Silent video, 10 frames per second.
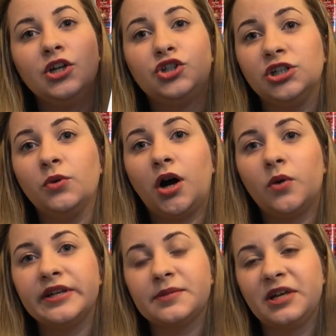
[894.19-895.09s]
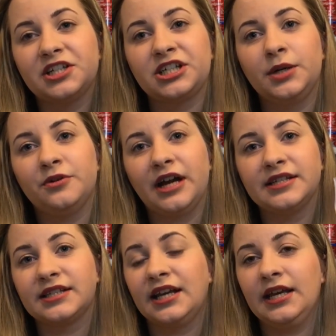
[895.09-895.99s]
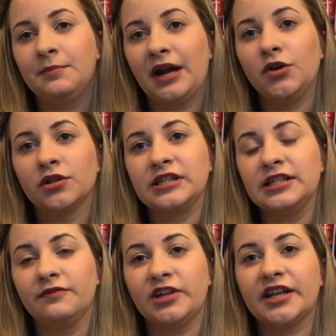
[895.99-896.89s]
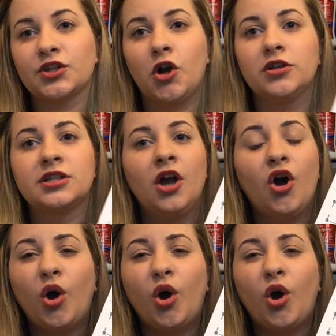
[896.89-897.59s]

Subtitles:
Do always make sure, and I say it in my other CVS hauls,